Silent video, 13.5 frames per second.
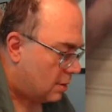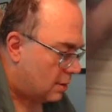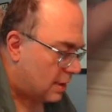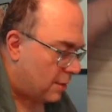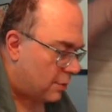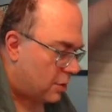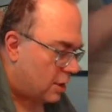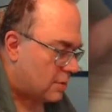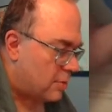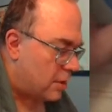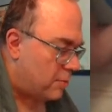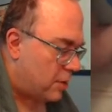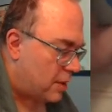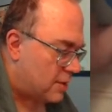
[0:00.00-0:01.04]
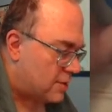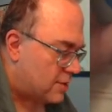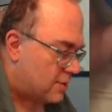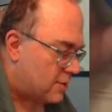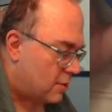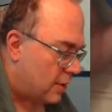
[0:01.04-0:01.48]
That would cause me to
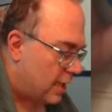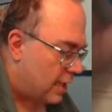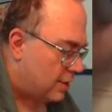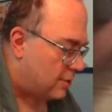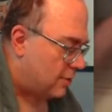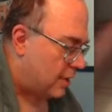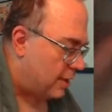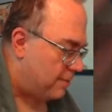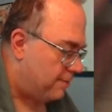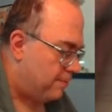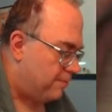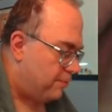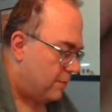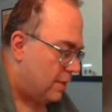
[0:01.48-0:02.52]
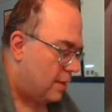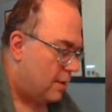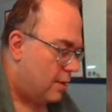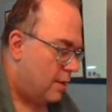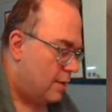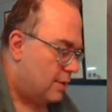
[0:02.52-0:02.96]
bust, so I can't do that.
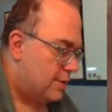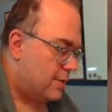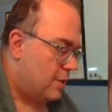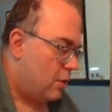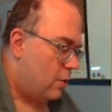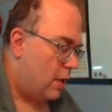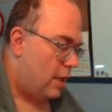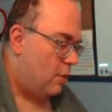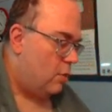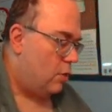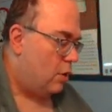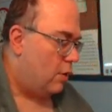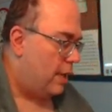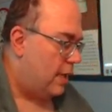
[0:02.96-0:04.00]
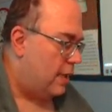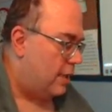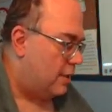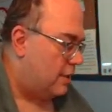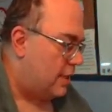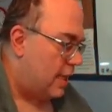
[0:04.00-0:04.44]
So I will go ahead
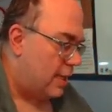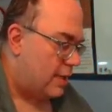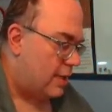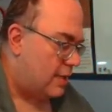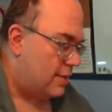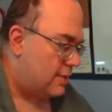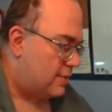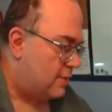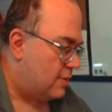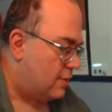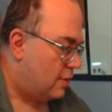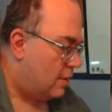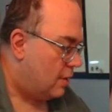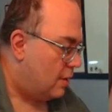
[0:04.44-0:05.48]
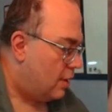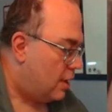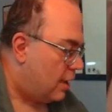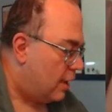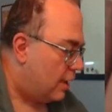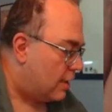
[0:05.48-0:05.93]
and take this.
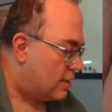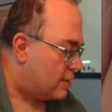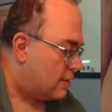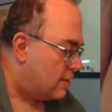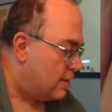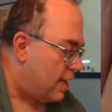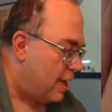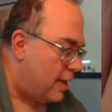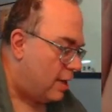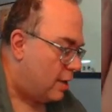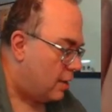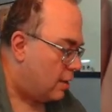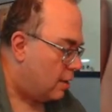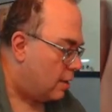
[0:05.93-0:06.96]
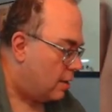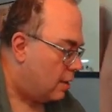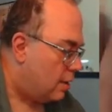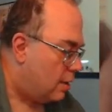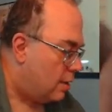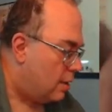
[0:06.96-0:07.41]
I got a snake.
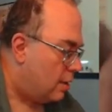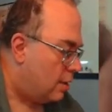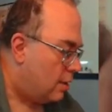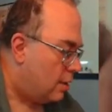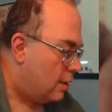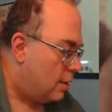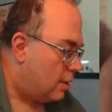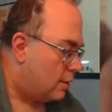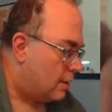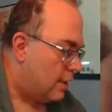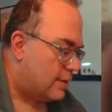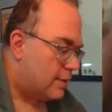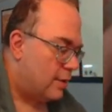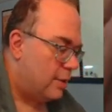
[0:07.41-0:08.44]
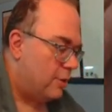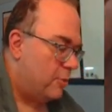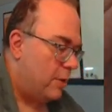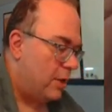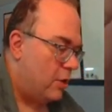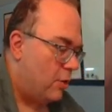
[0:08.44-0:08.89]
That's going to do
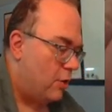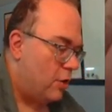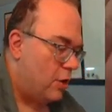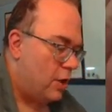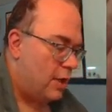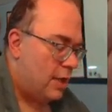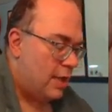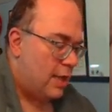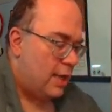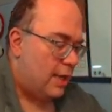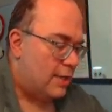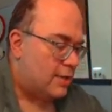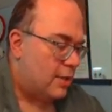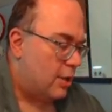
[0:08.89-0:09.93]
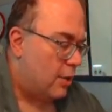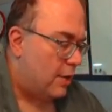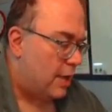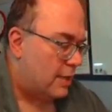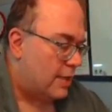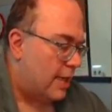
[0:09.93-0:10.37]
me no good. It's going to go
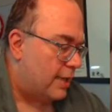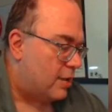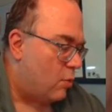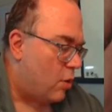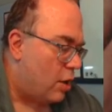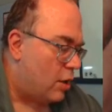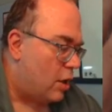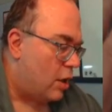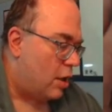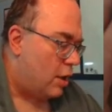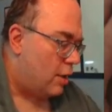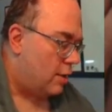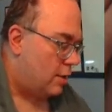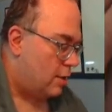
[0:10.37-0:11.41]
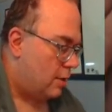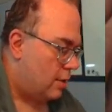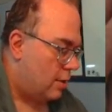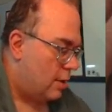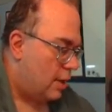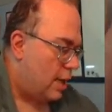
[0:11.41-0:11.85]
ahead and take the water card
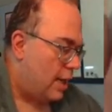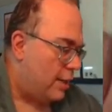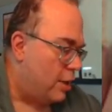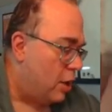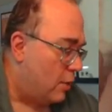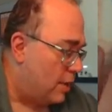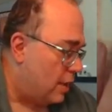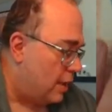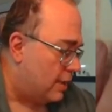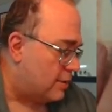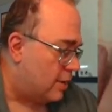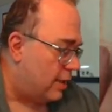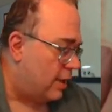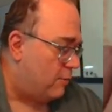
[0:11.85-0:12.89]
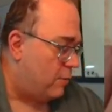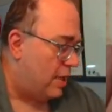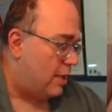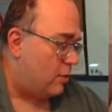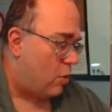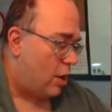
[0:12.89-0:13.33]
uh, no, it's going to give
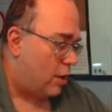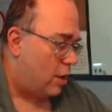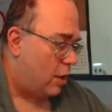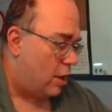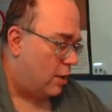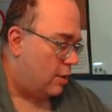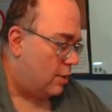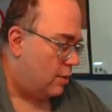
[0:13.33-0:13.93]
me the water card.